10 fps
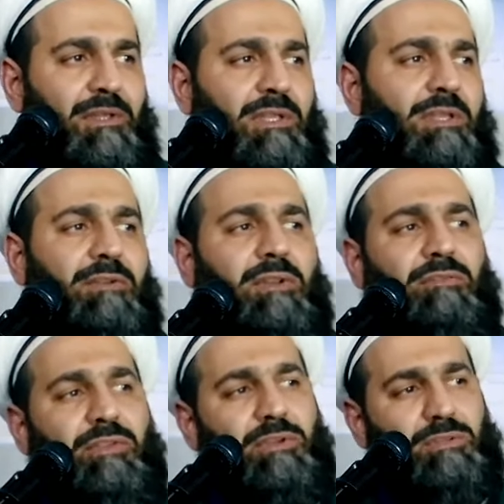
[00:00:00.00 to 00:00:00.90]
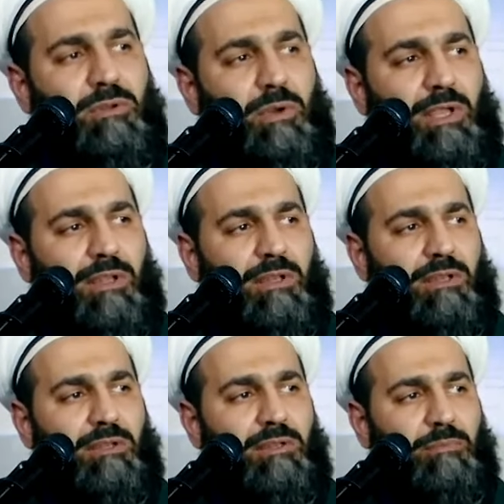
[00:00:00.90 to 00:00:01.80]
Even if there's no hell,
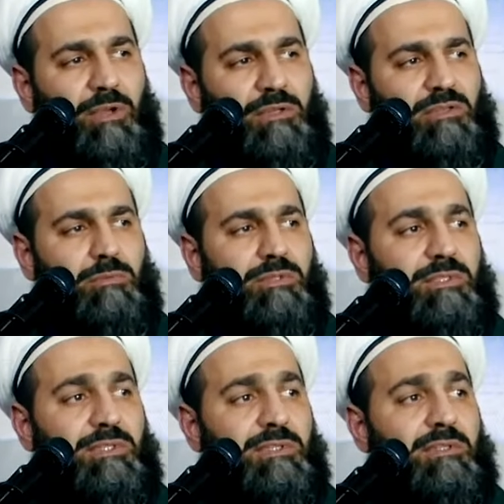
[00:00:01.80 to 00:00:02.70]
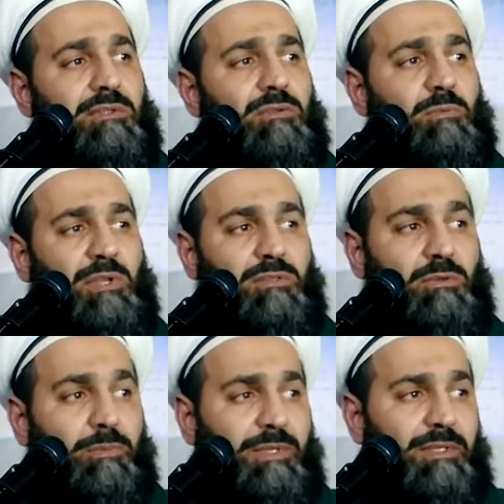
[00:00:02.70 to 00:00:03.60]
punishment, you
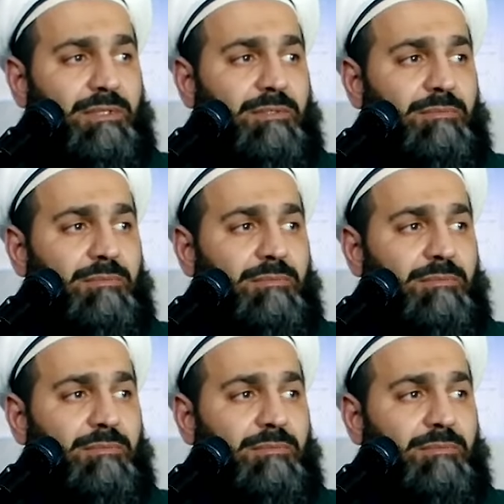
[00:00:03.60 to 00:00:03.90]
must obey.